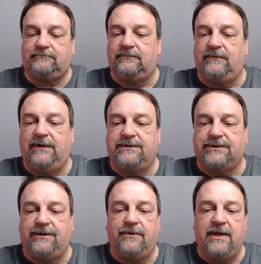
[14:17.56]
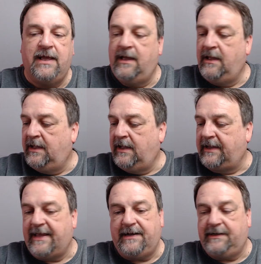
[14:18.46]
So,
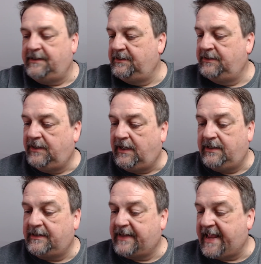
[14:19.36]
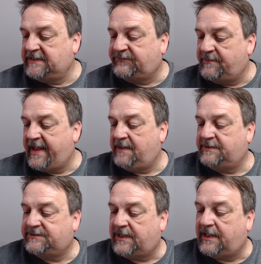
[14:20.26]
again, a case from
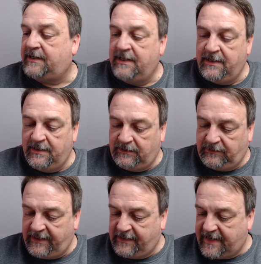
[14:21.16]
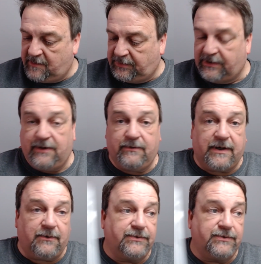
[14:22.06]
Amazon. Link down below. I'll hold this